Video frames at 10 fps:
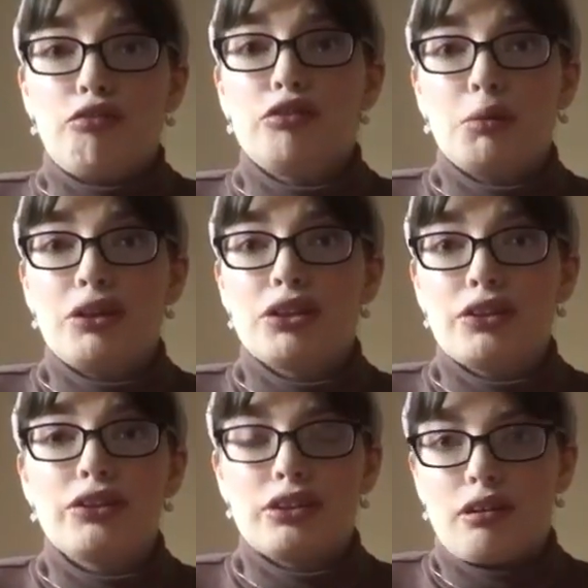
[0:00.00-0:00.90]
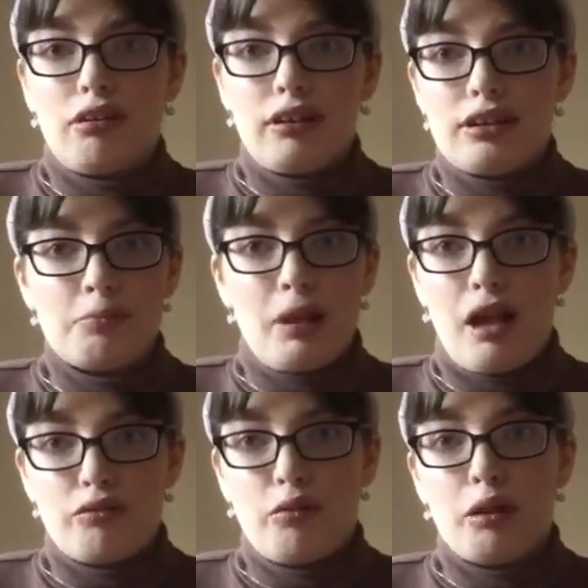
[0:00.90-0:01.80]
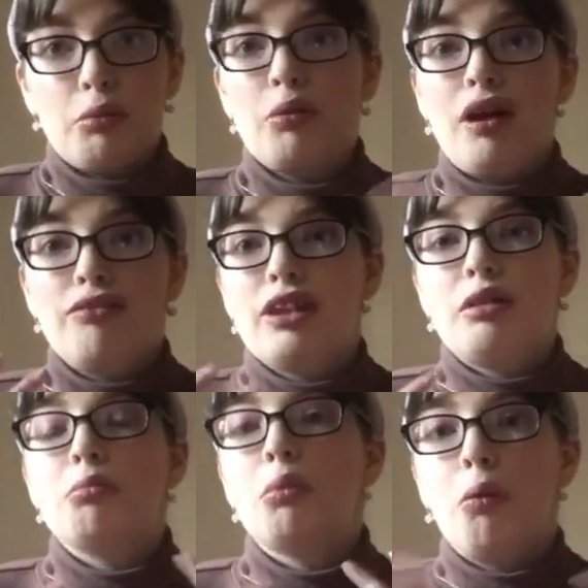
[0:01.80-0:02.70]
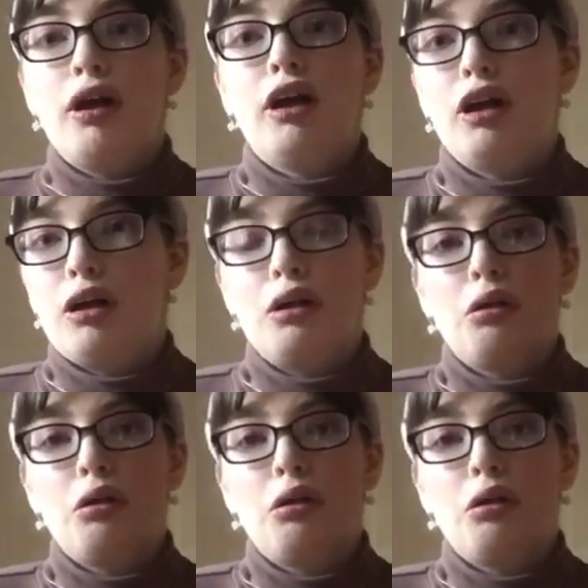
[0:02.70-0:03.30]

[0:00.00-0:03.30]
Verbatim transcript: influencers on this platform who have done more